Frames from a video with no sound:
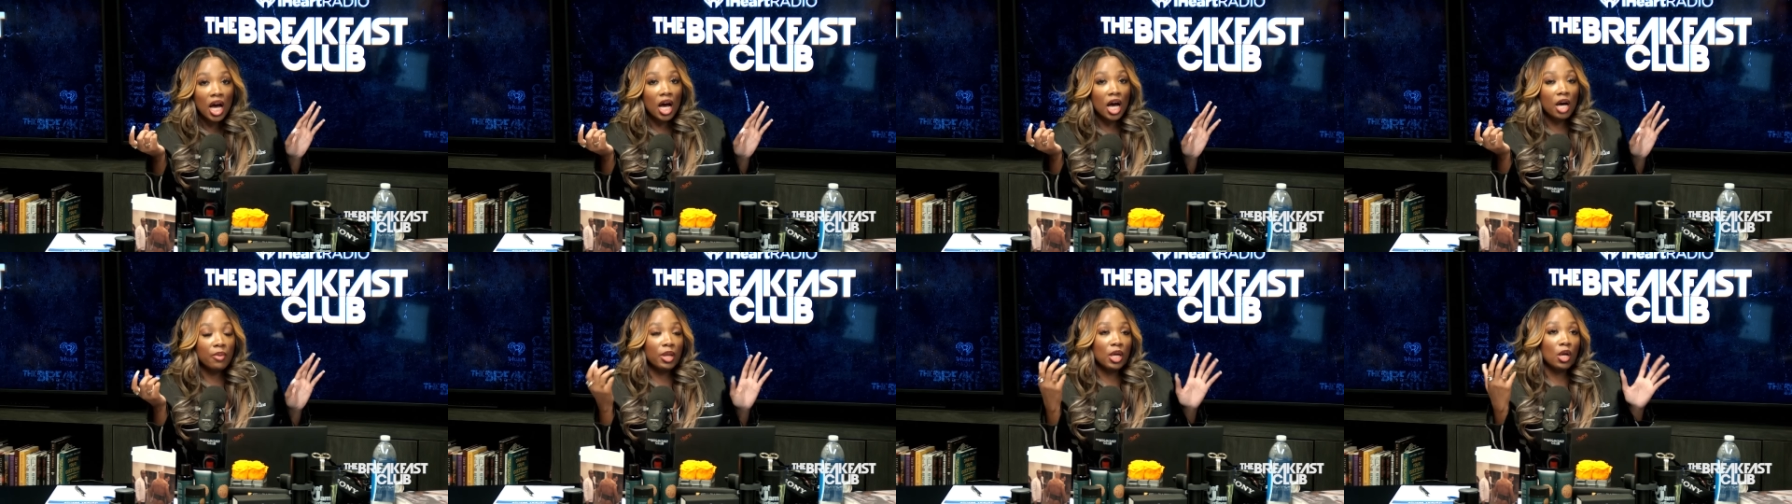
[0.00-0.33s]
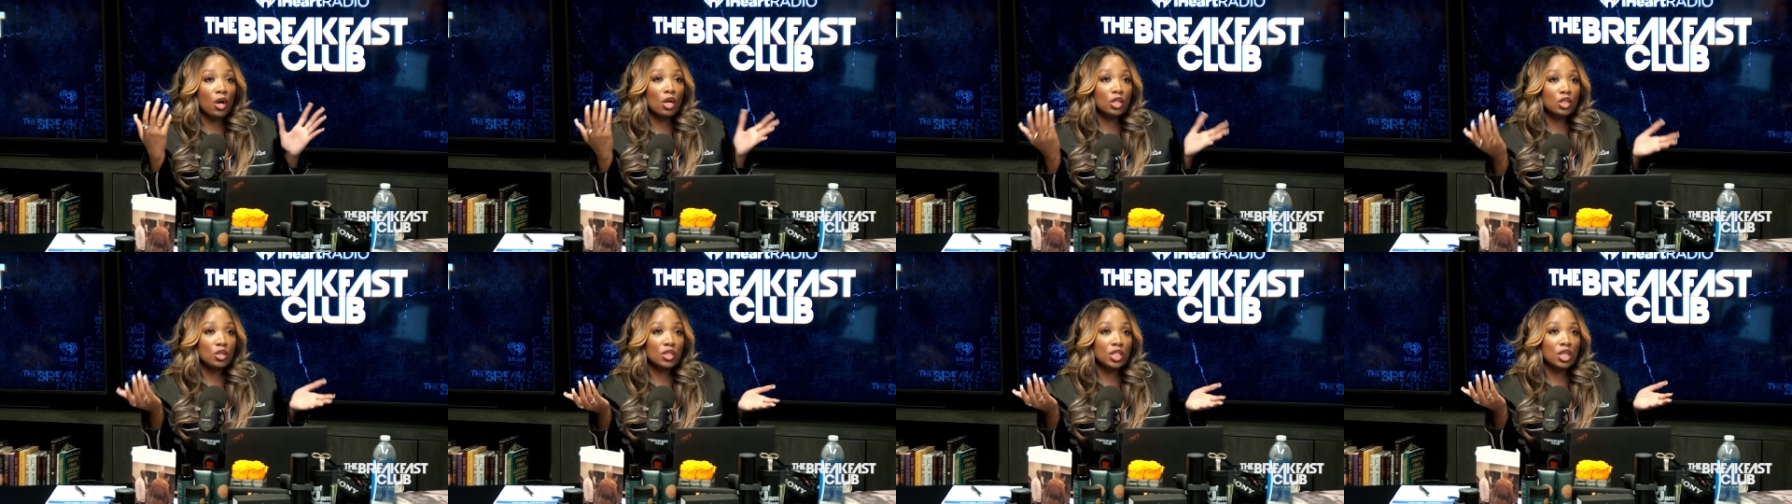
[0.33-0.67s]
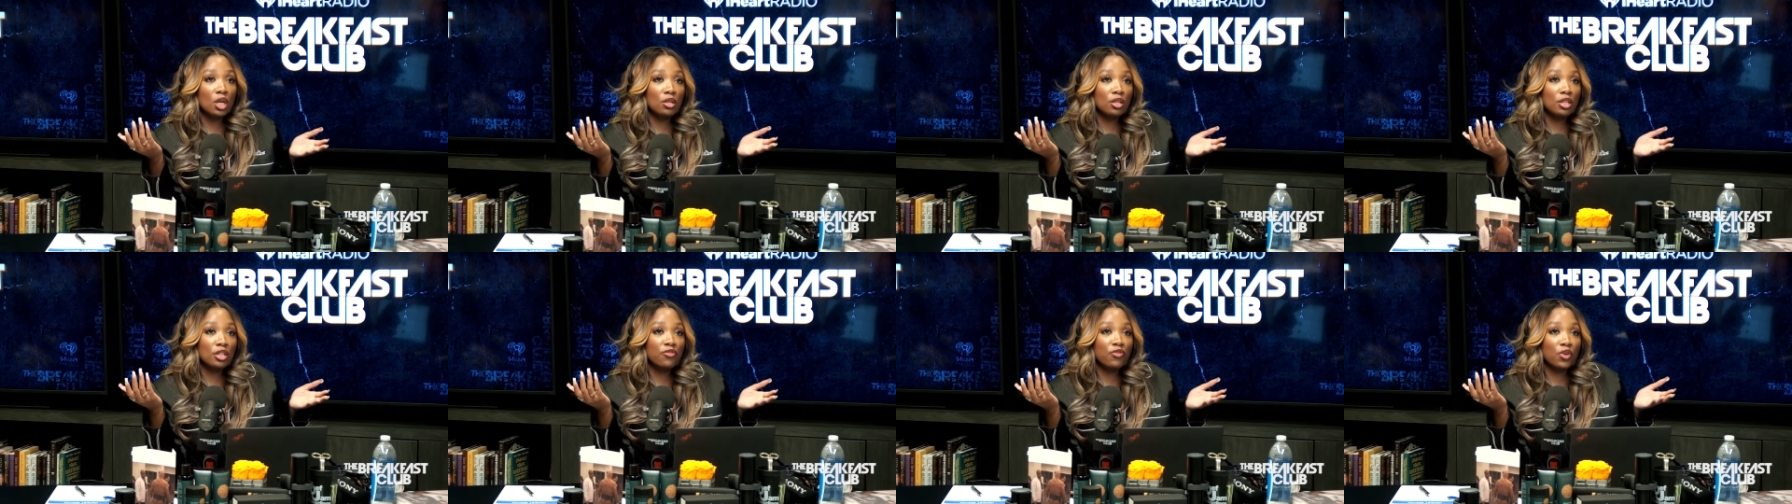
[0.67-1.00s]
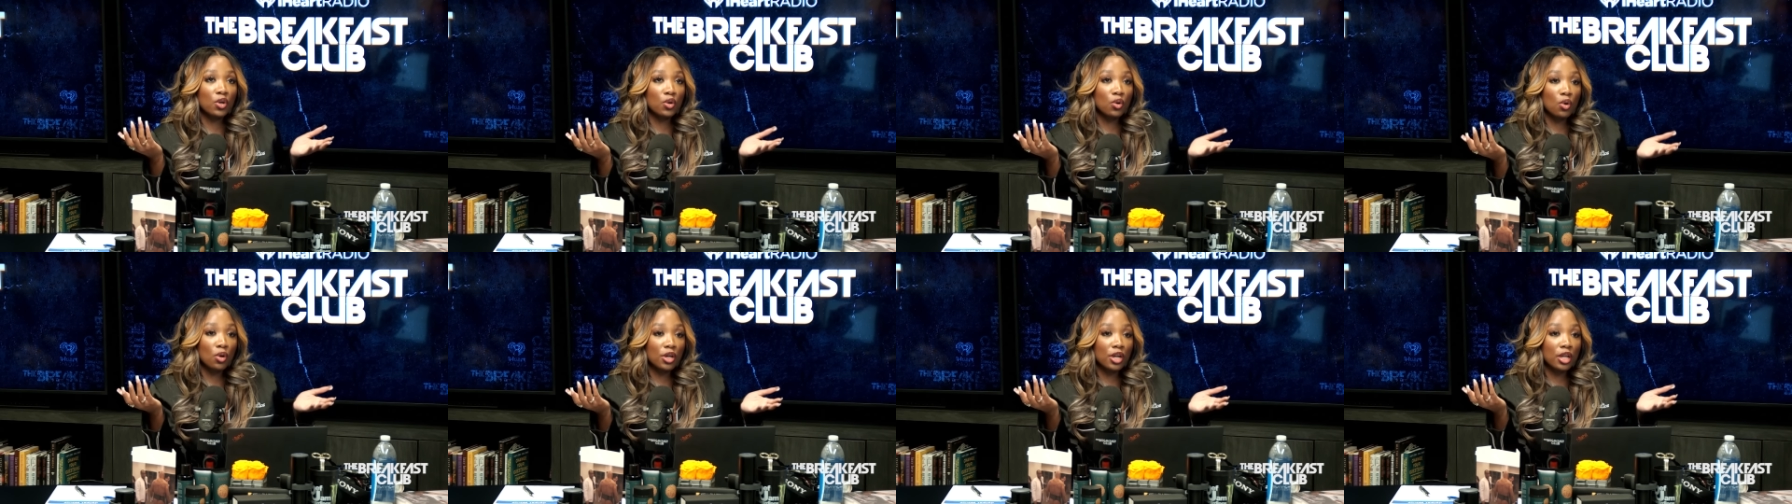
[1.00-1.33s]
Um, they also say on these
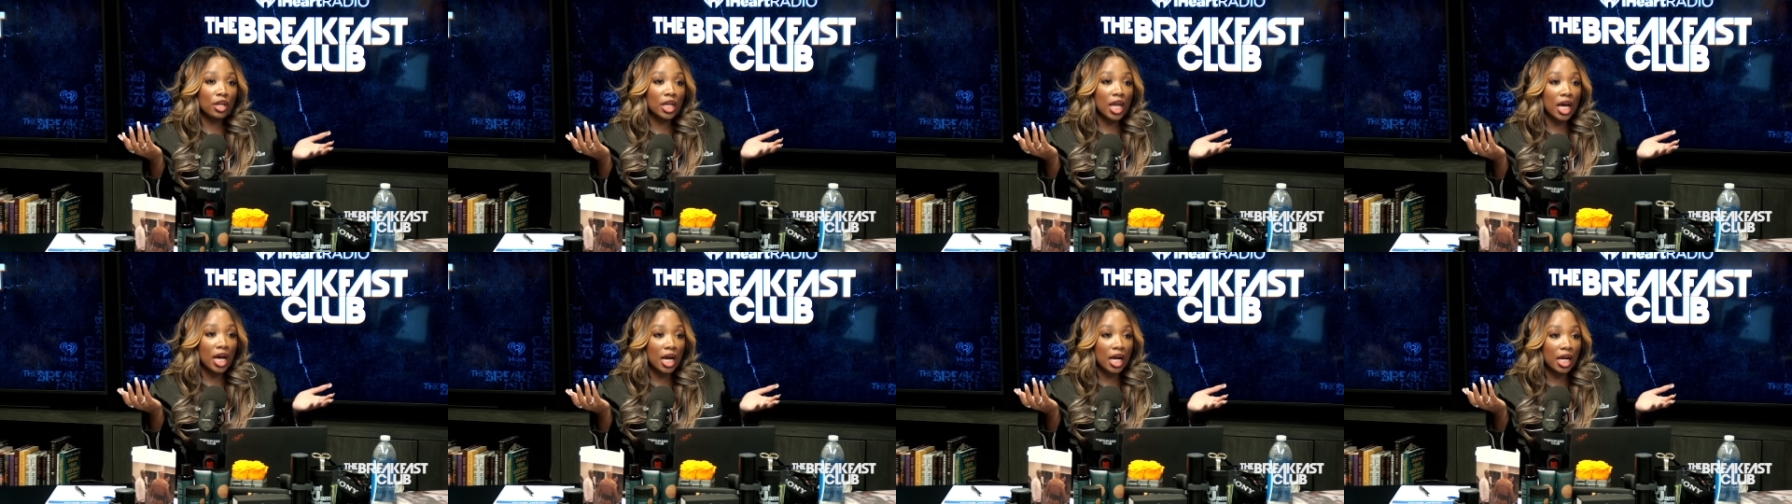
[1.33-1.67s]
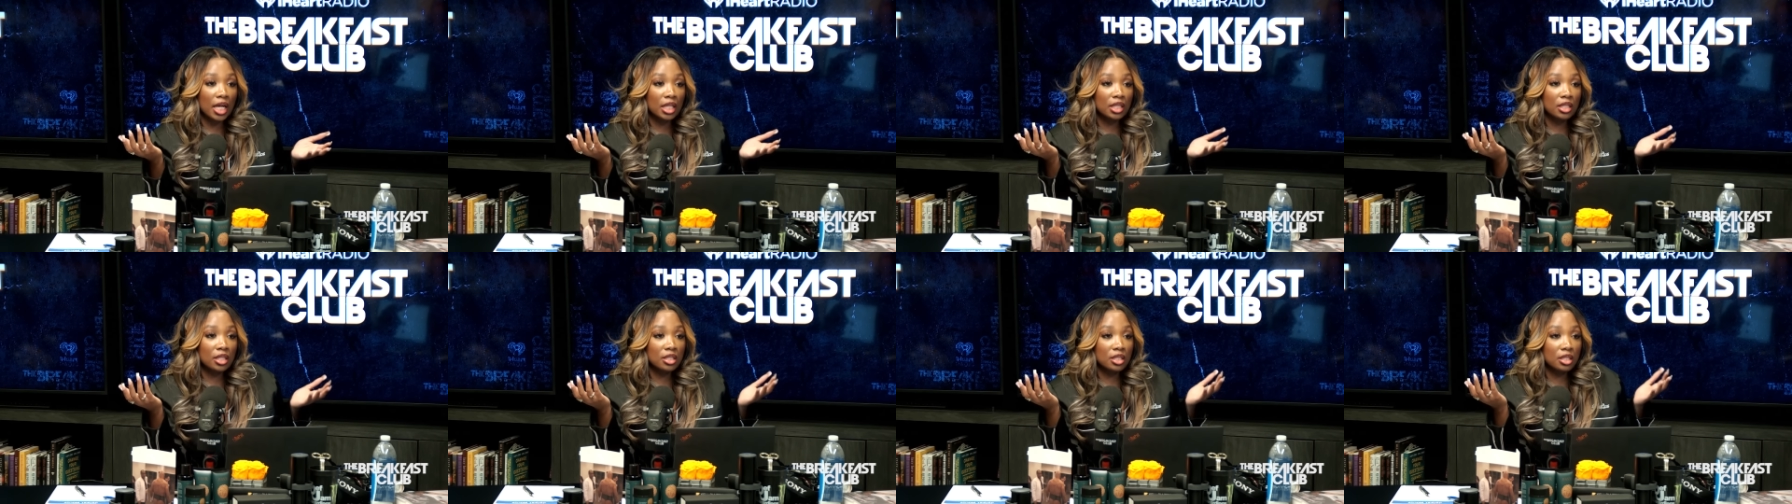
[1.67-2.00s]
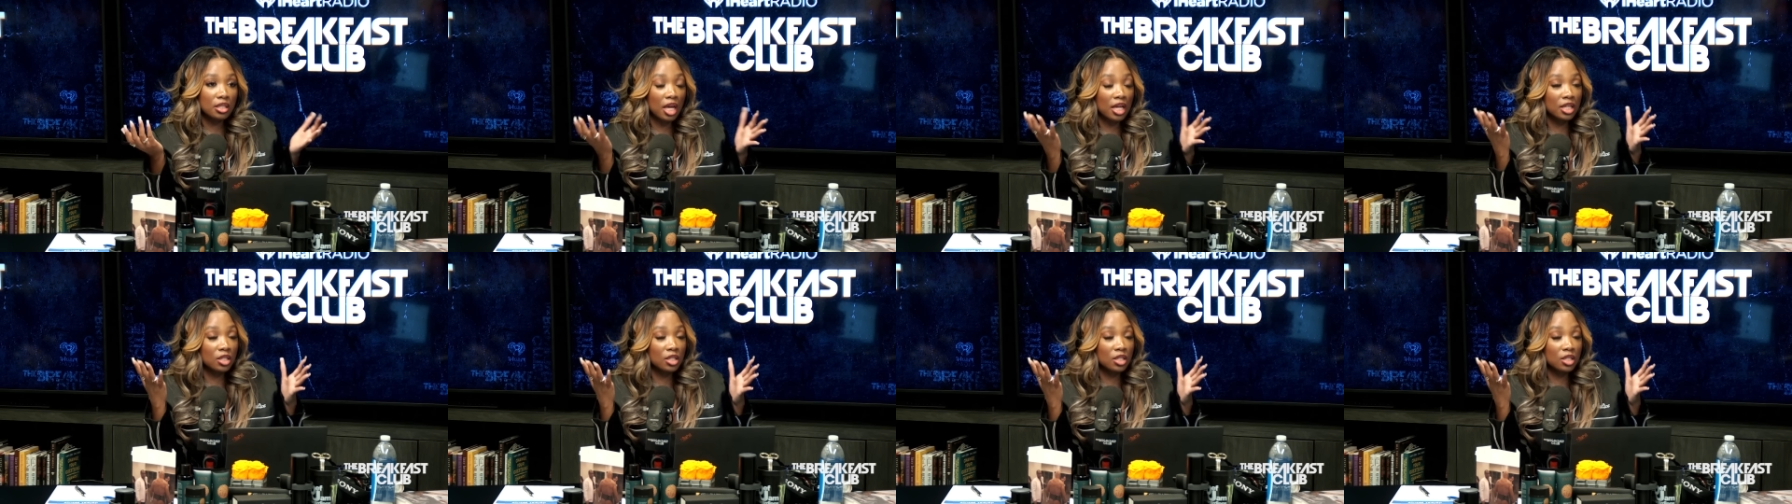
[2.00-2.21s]
recorded lines